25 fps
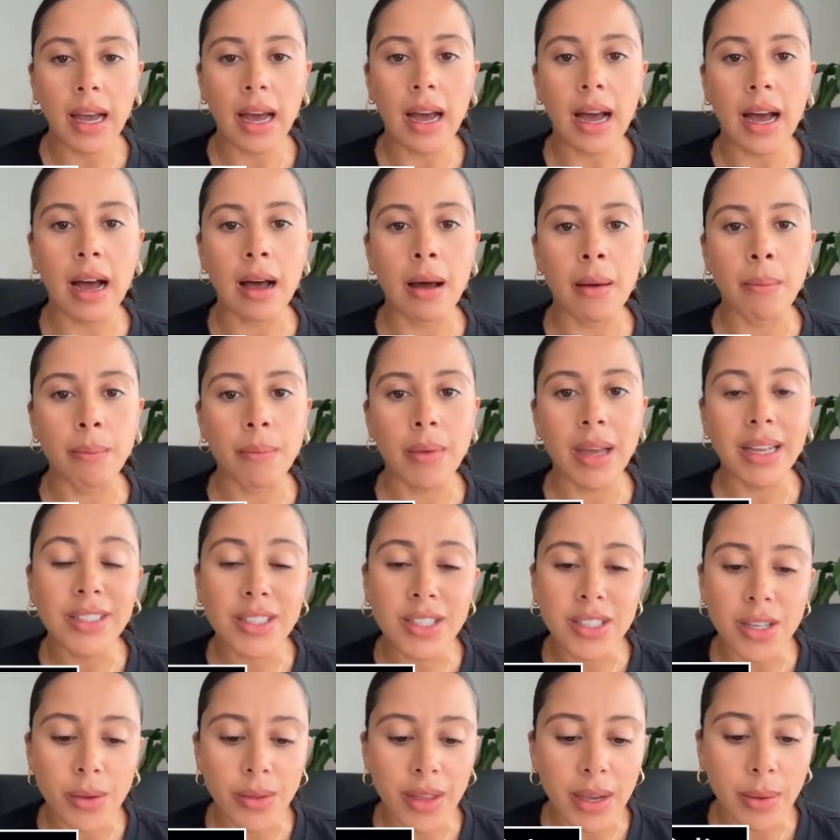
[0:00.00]
And
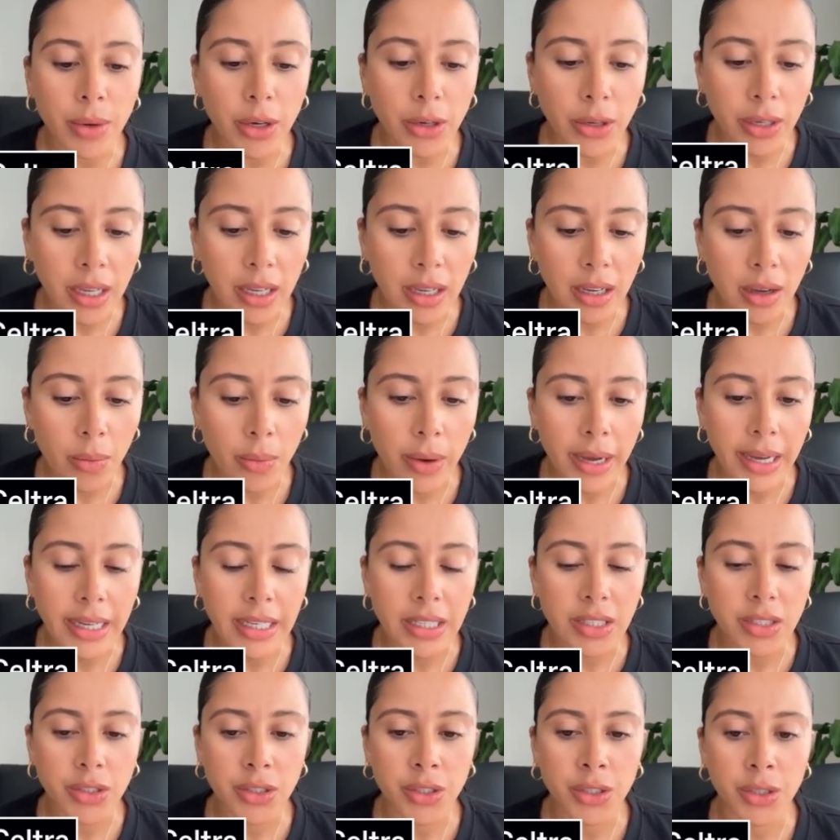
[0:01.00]
so they were looking at
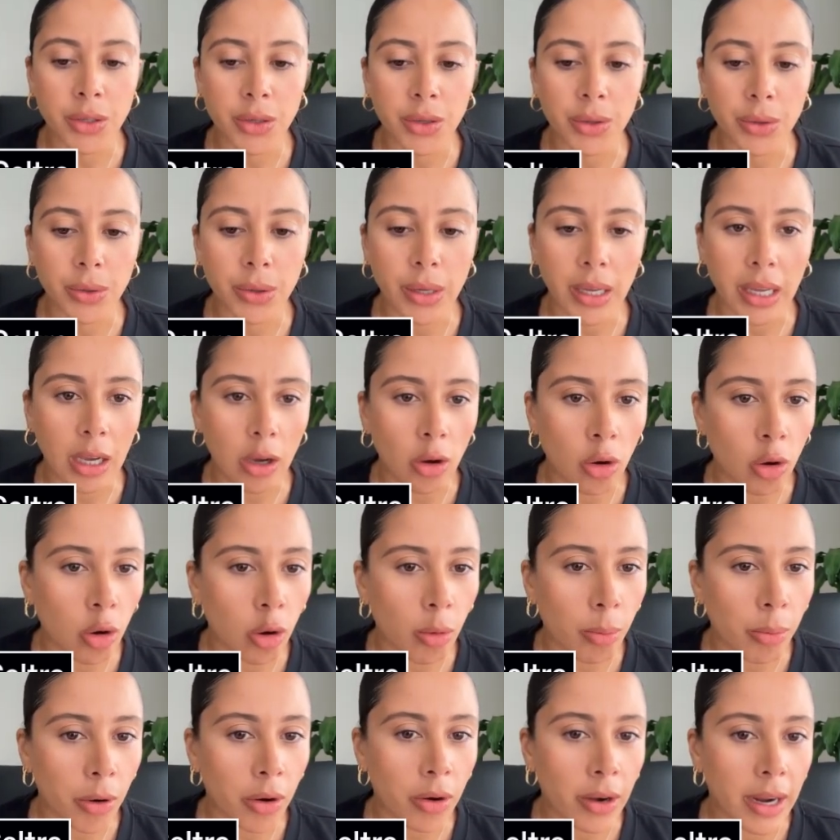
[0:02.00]
ways to
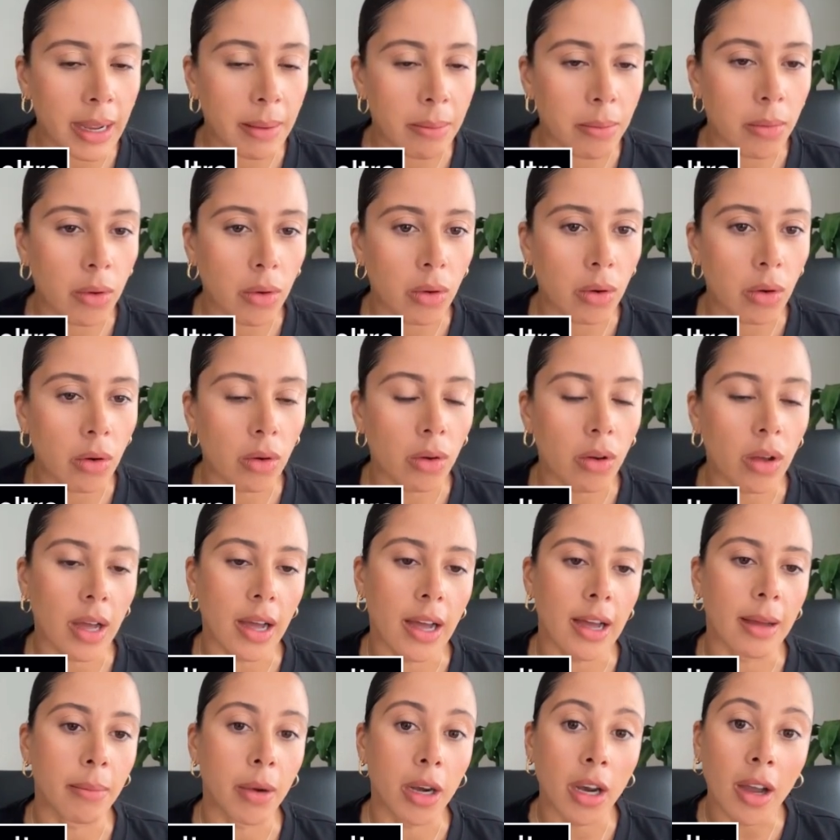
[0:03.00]
incorporate more
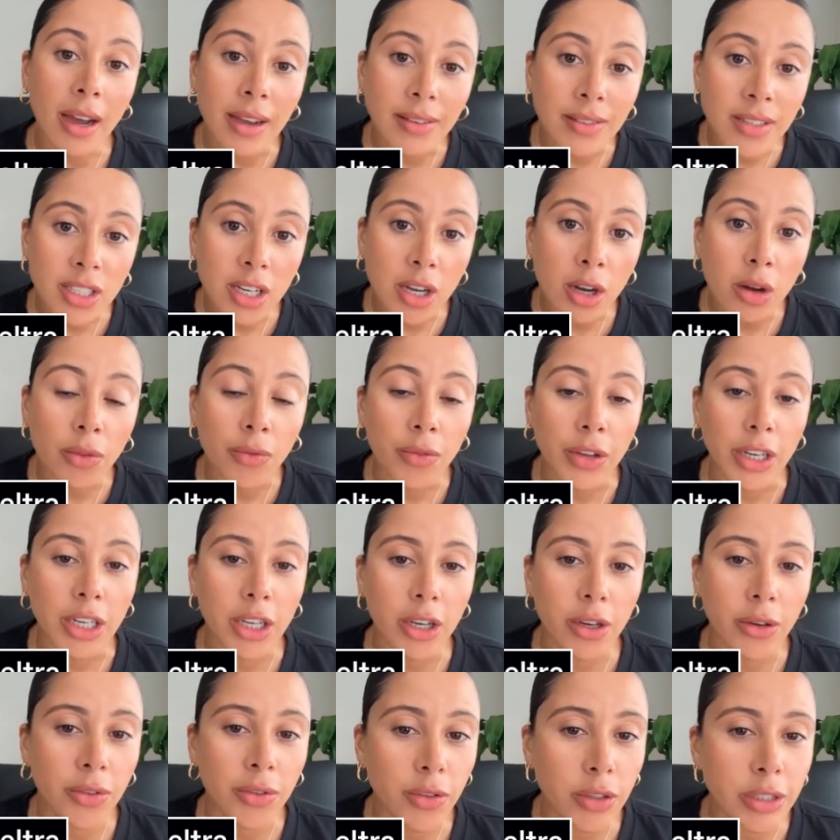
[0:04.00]
lifestyle
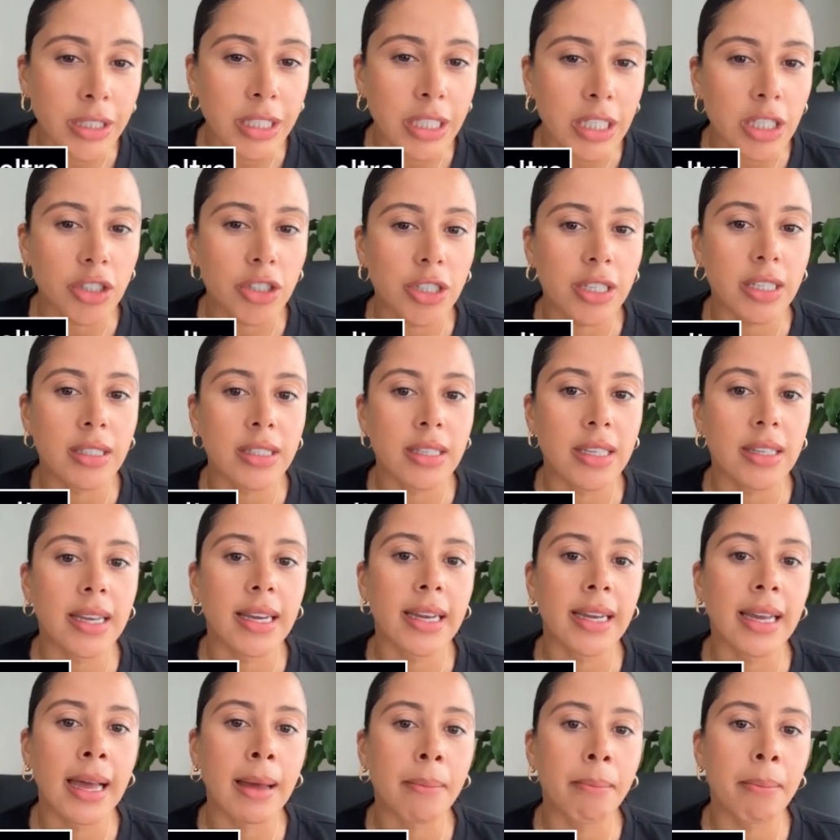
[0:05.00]
video footage into
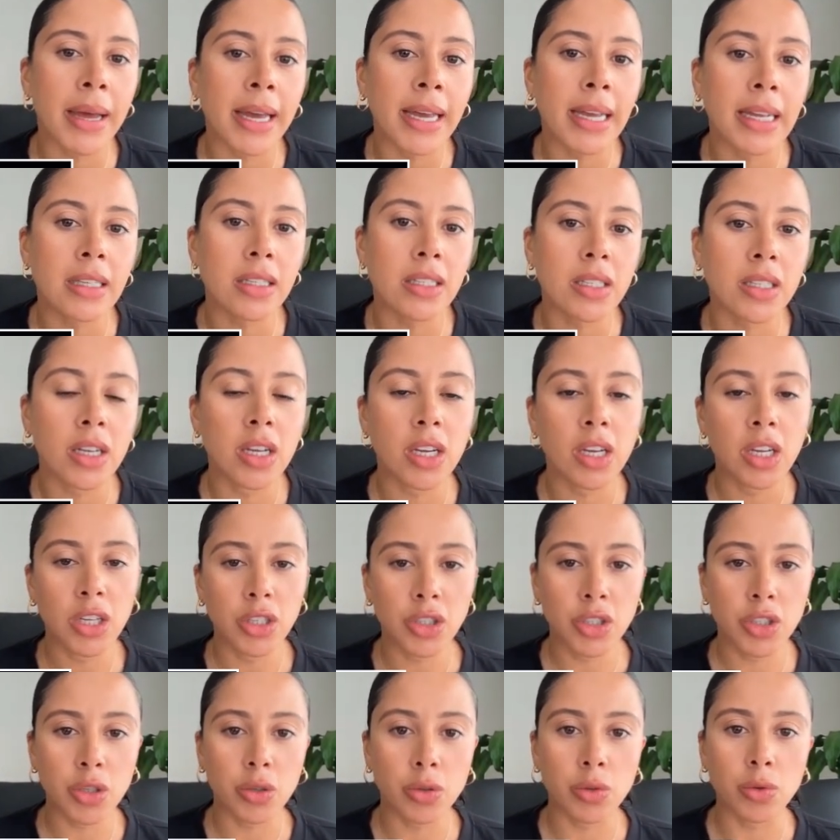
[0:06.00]
their campaigns
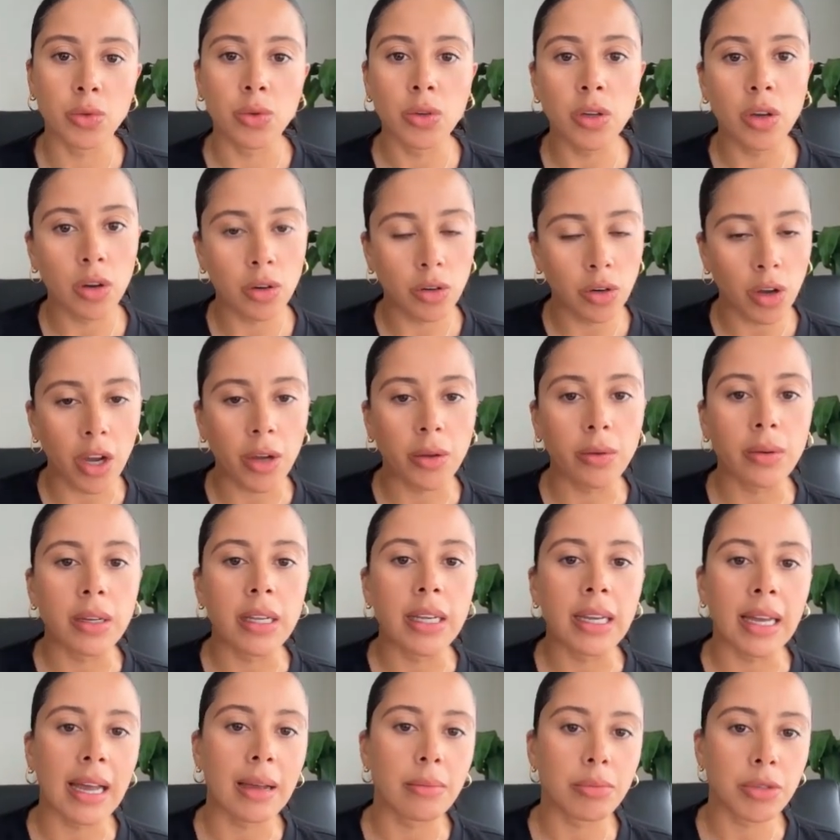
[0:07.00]
to not only
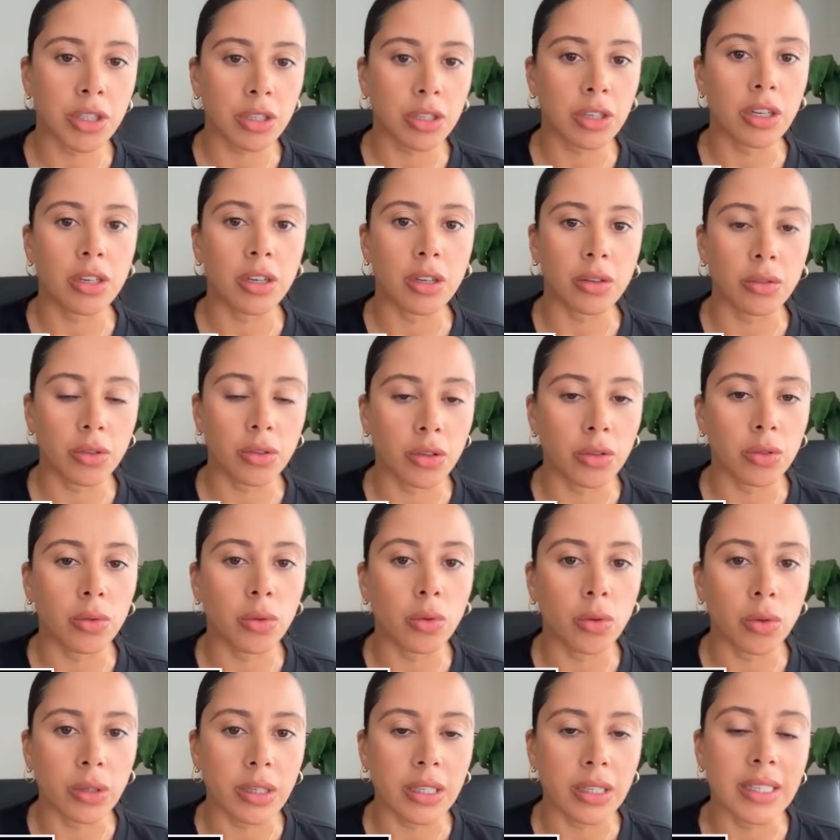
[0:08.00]
capture, new
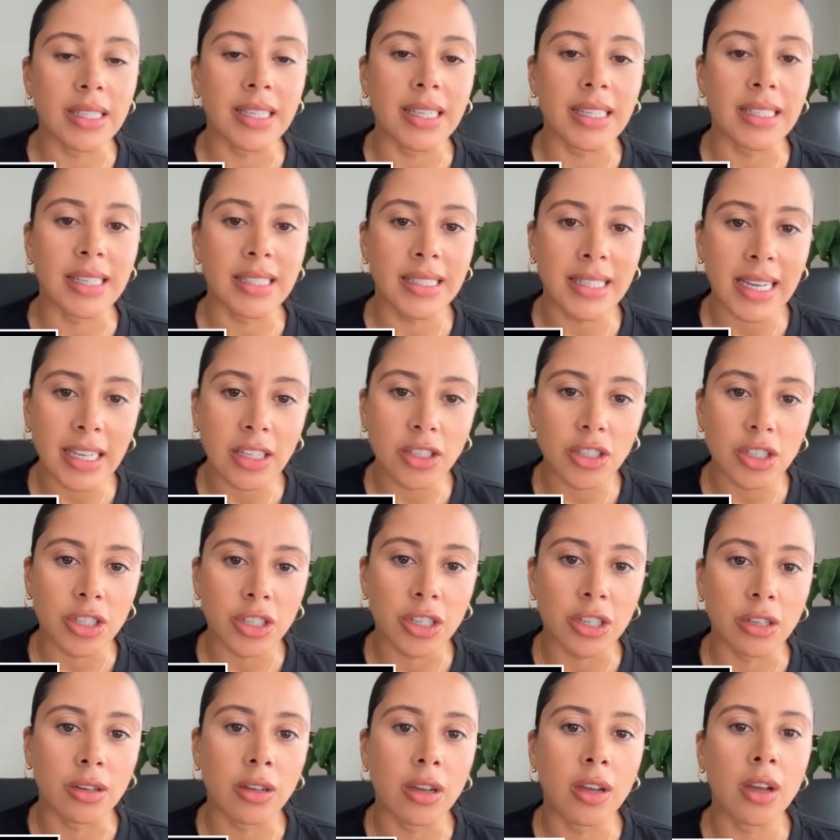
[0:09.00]
audiences'
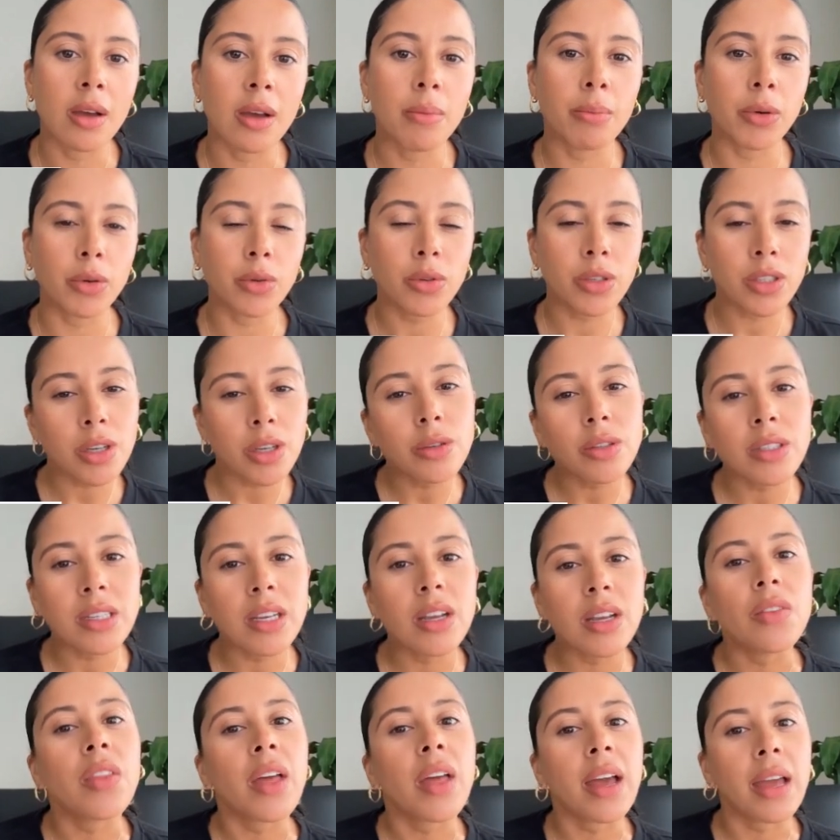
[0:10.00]
attention, but also
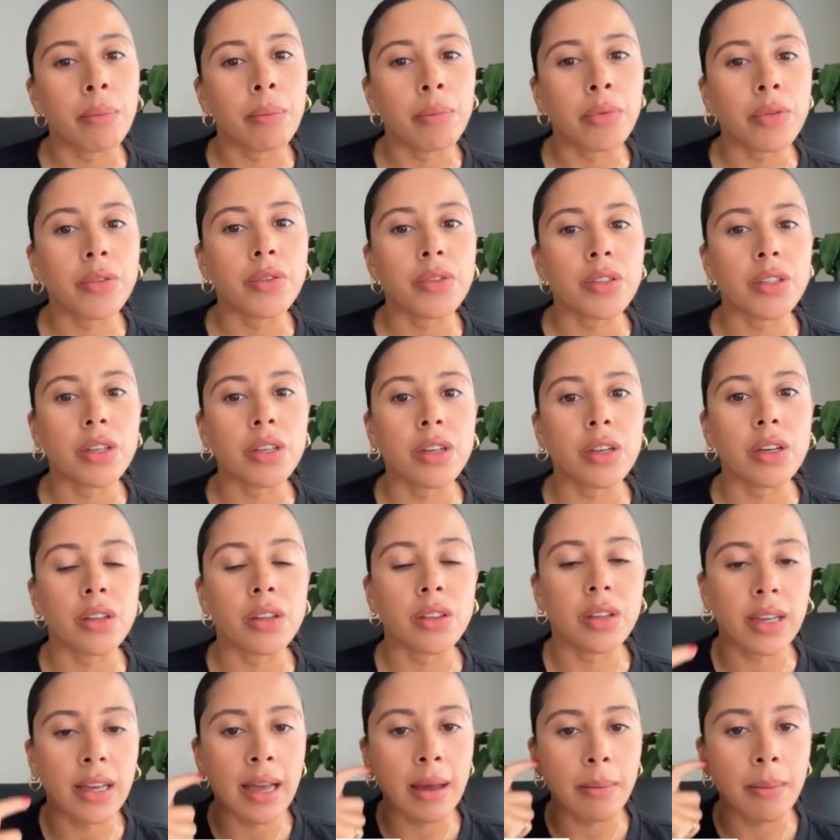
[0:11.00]
see if that improves the
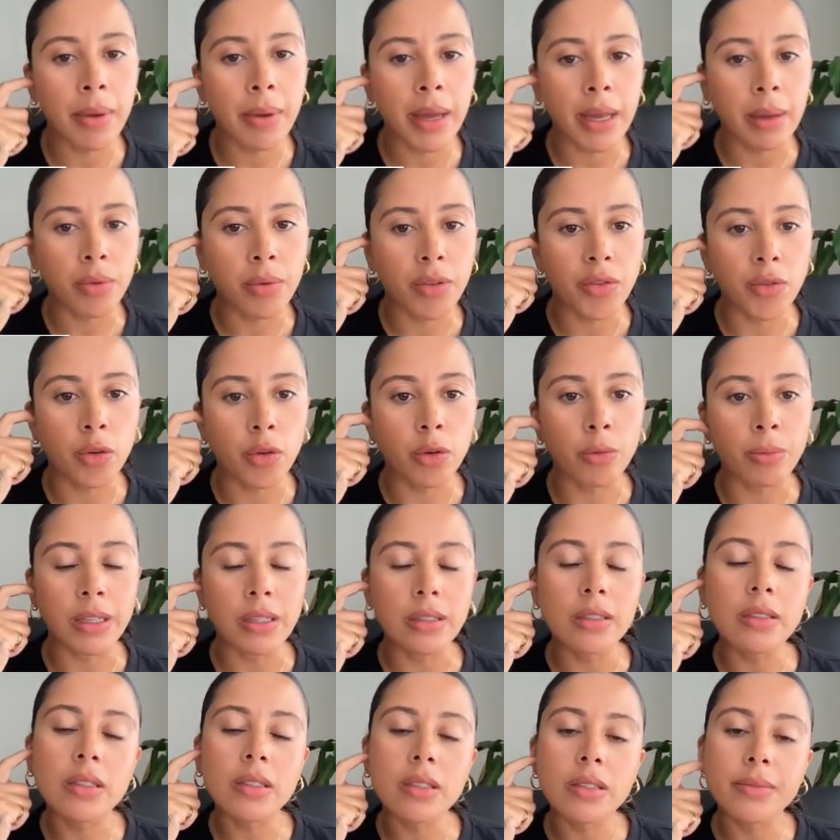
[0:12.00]
campaign
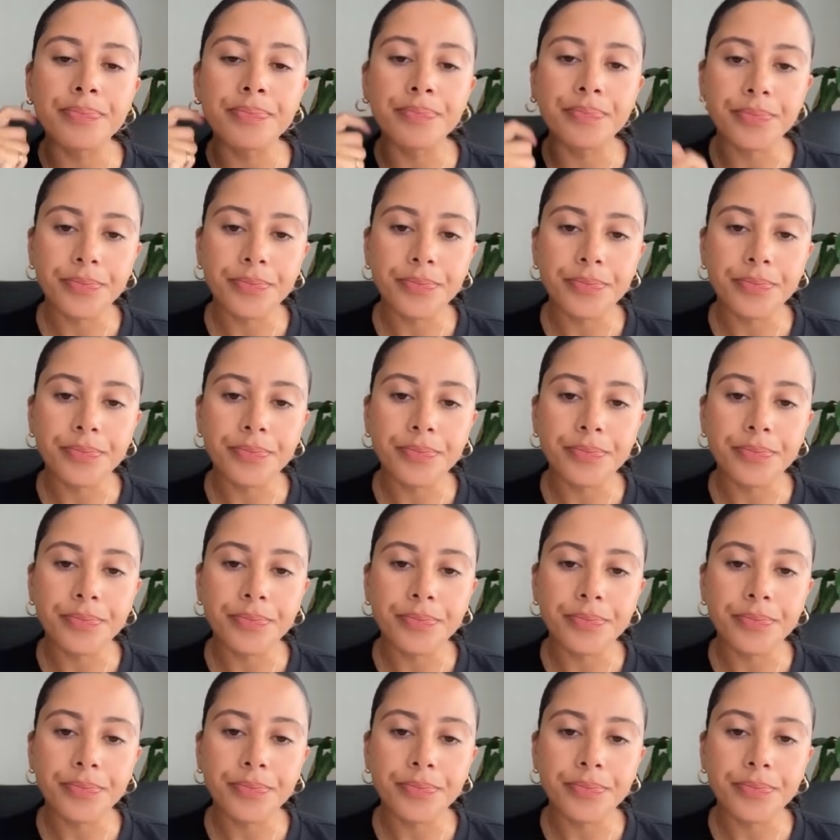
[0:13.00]
performance.